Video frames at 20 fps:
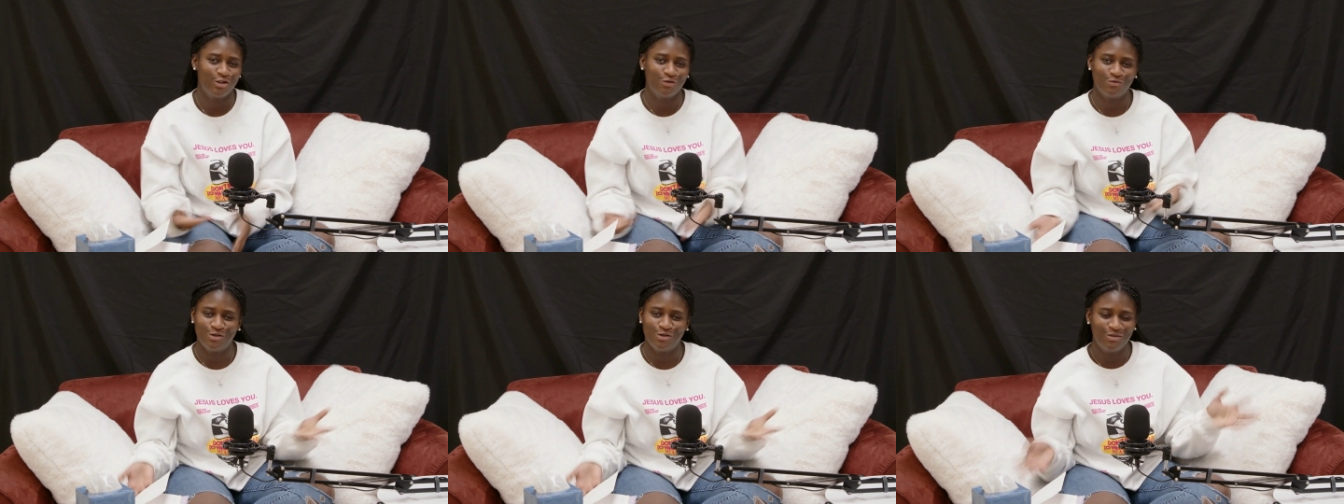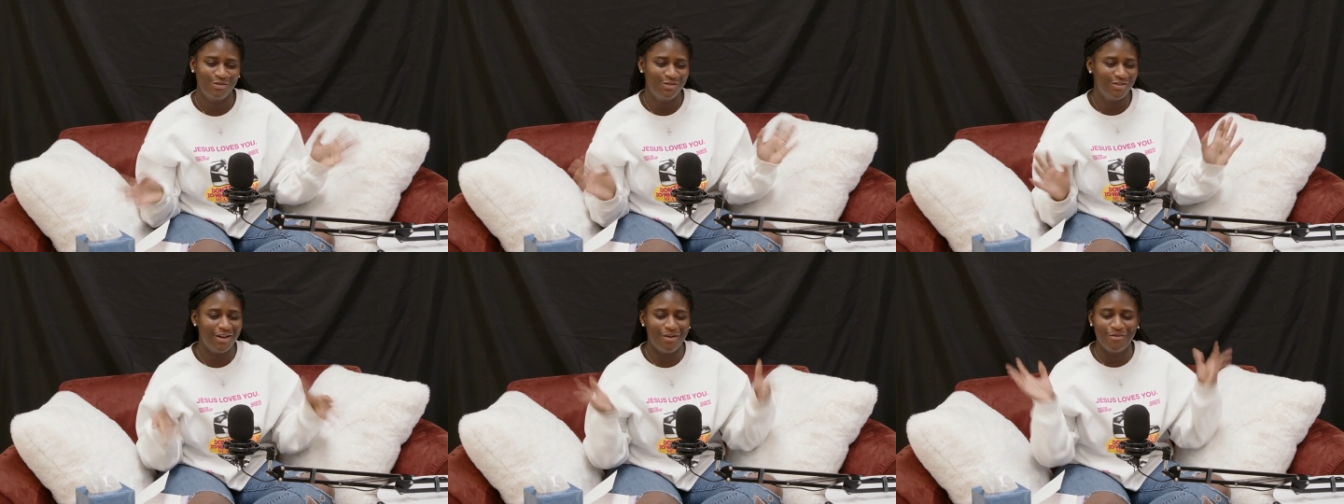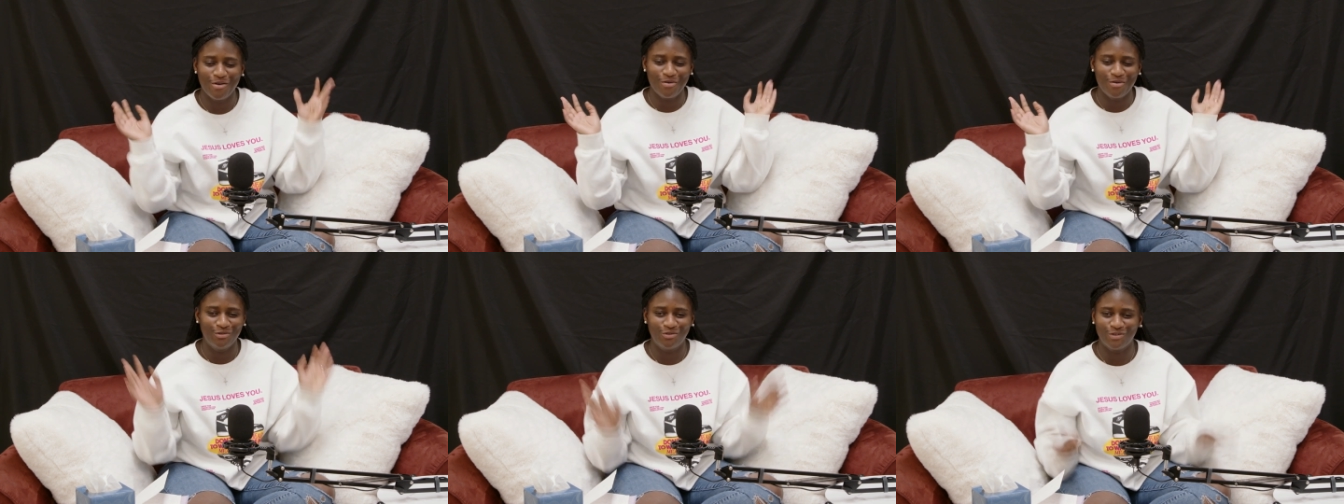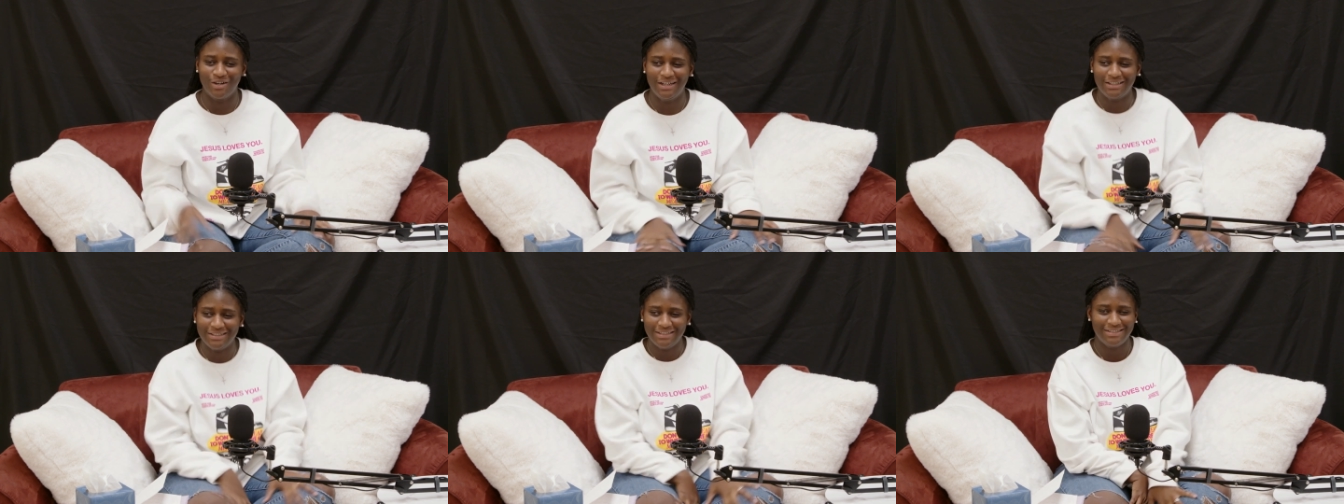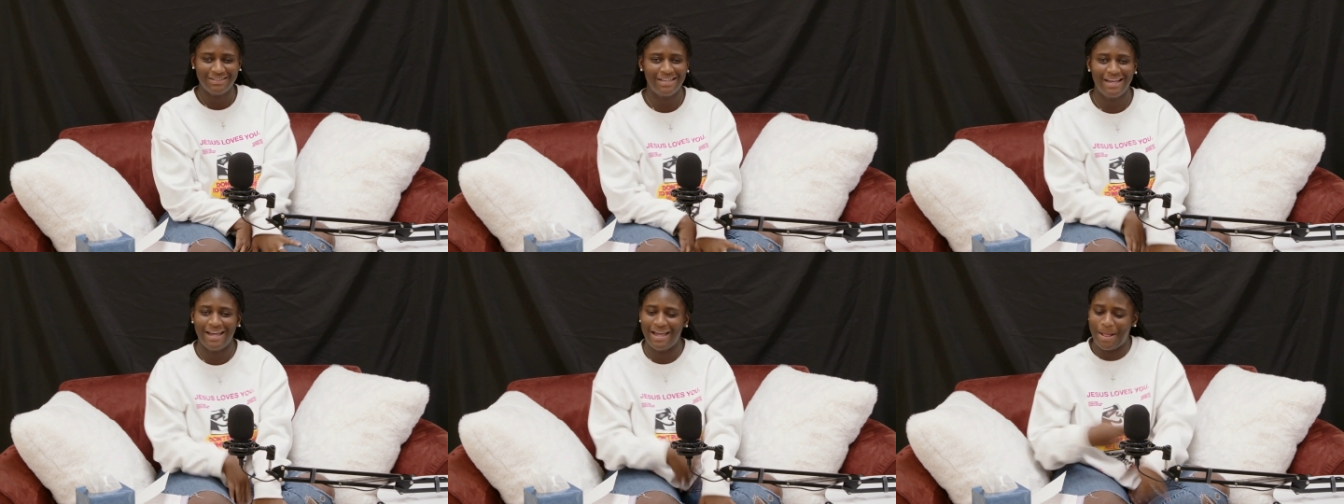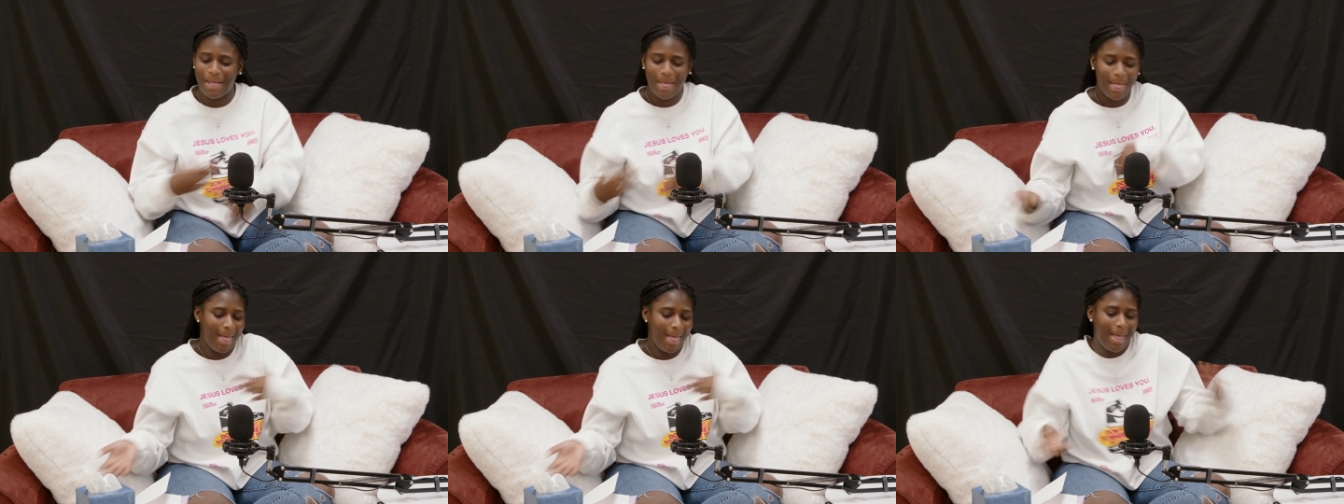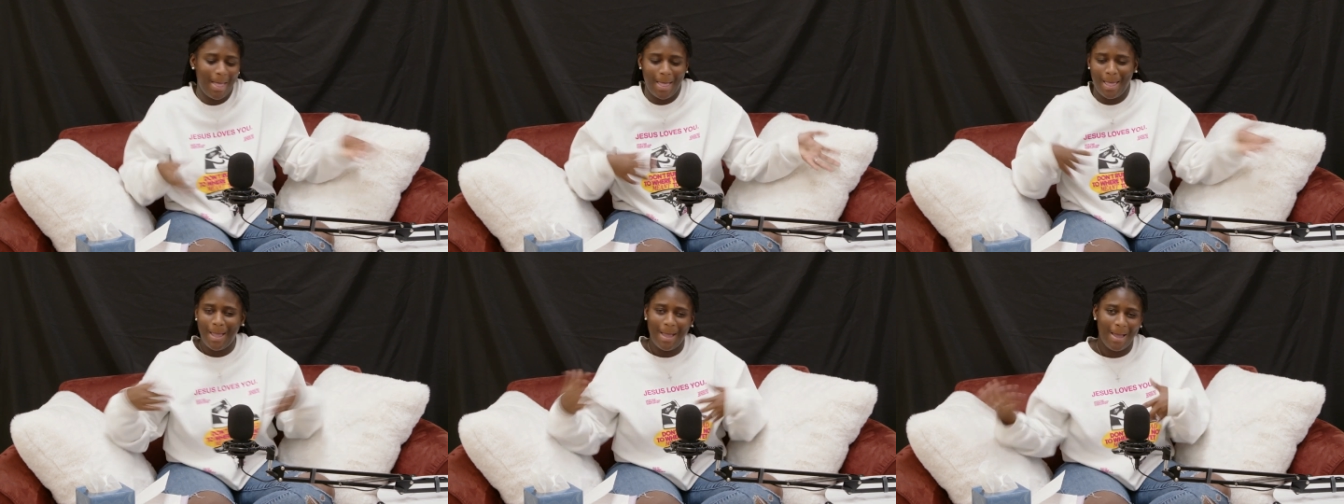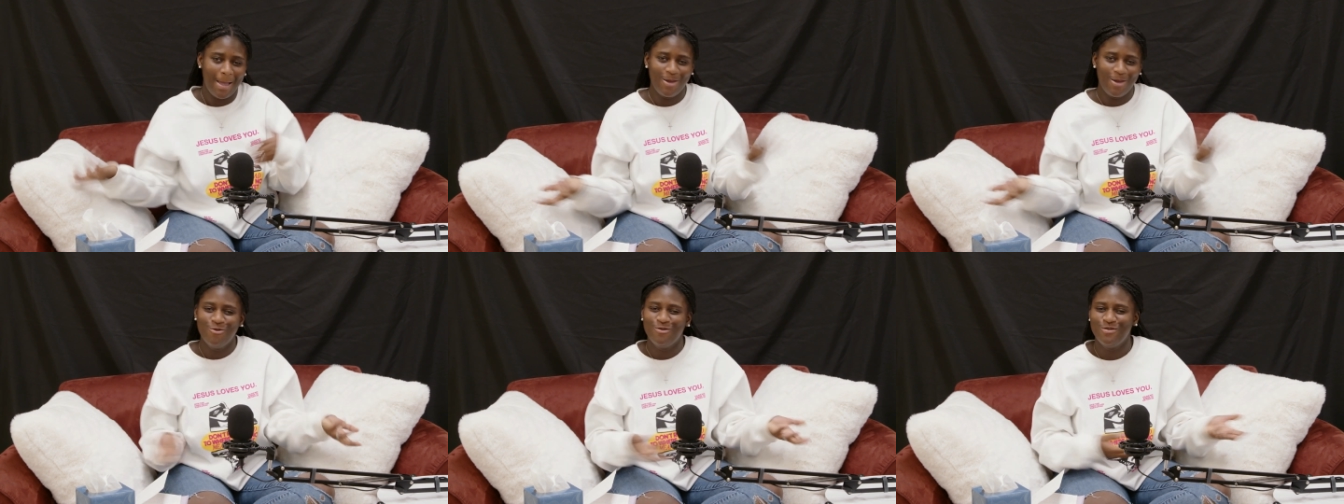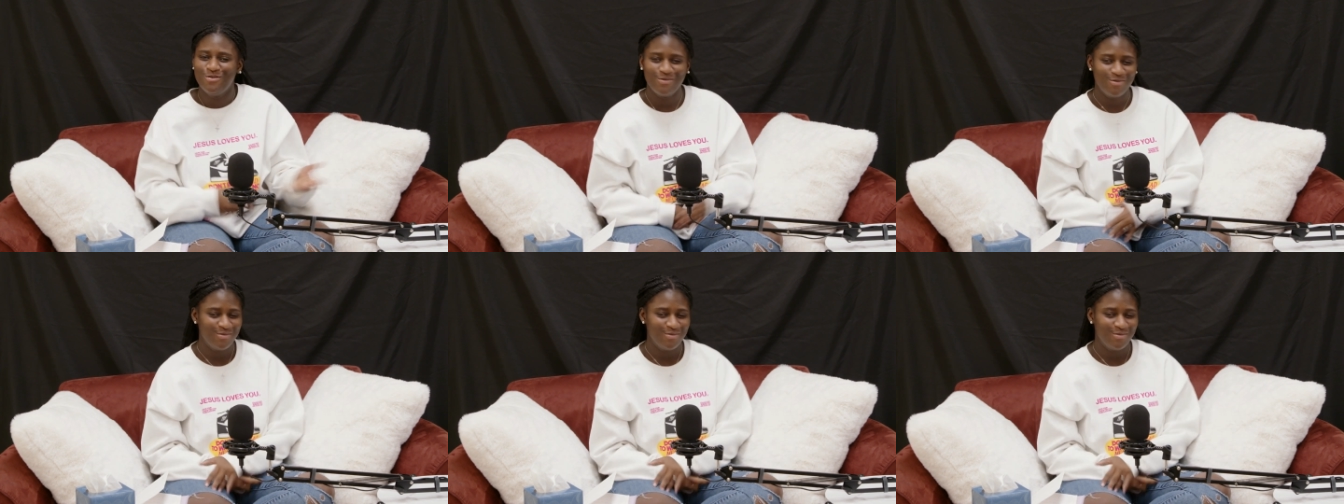When you're drunk, it's like you